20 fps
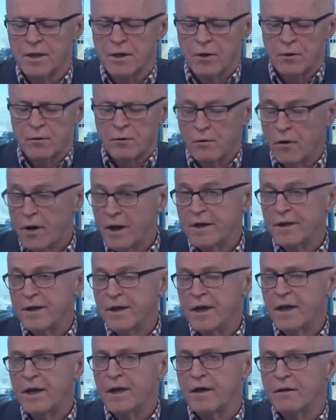Right
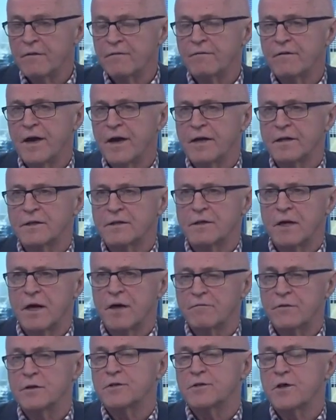now, in fact,
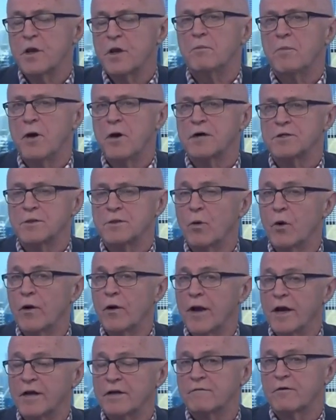first home buyers are
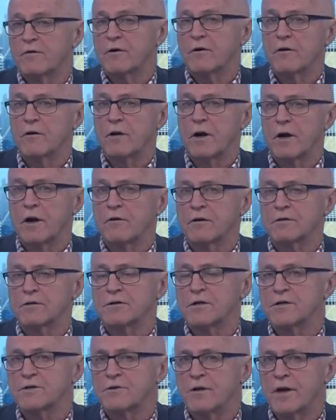more active
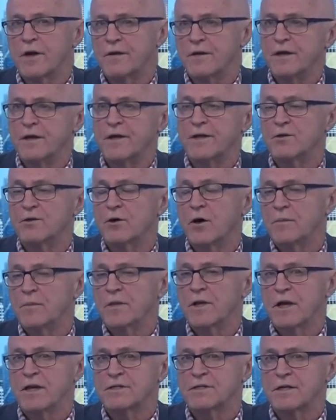across Australia than any time in
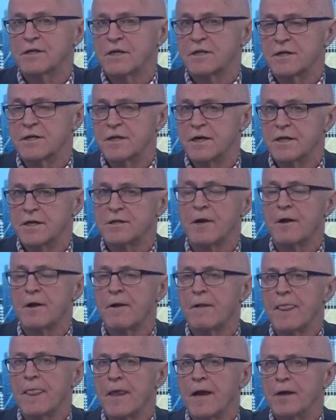the last 6 years,
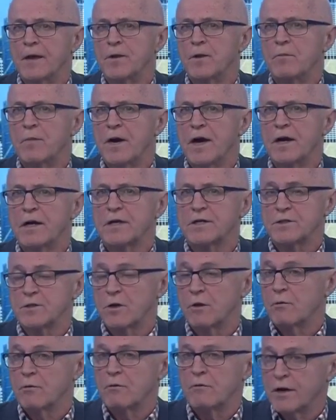and the markets,
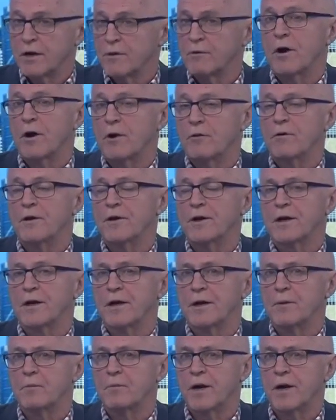rather
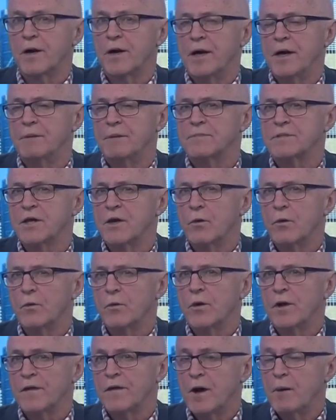ironically perhaps,
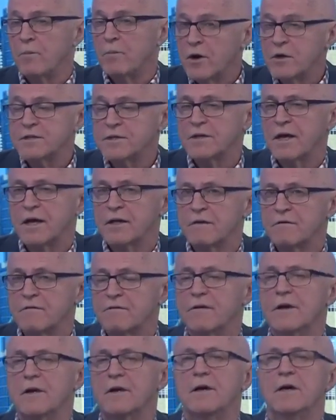where they're most
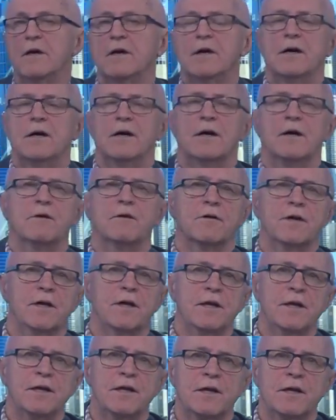active are
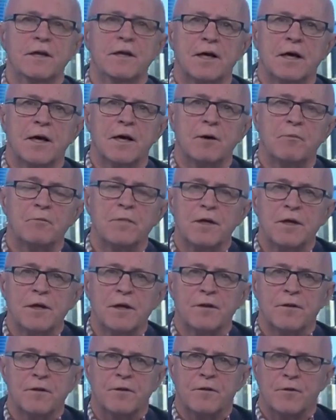in
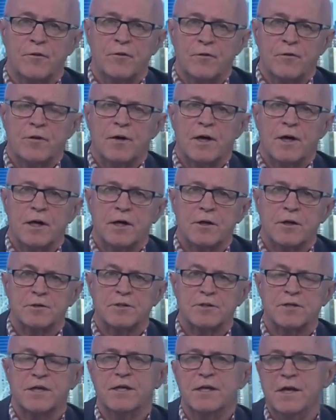
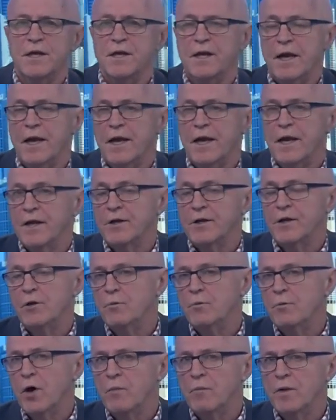Sydney and
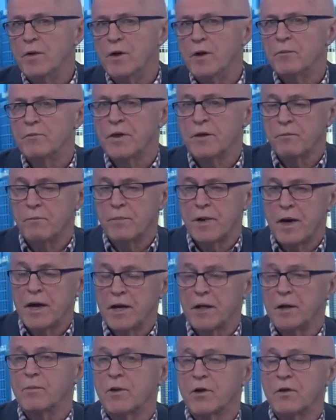in Melbourne,
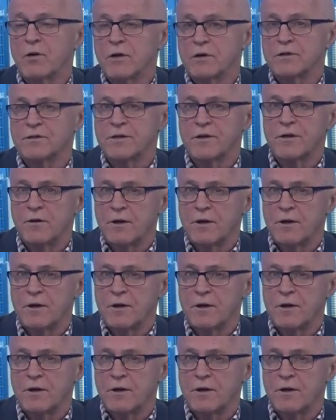partly because there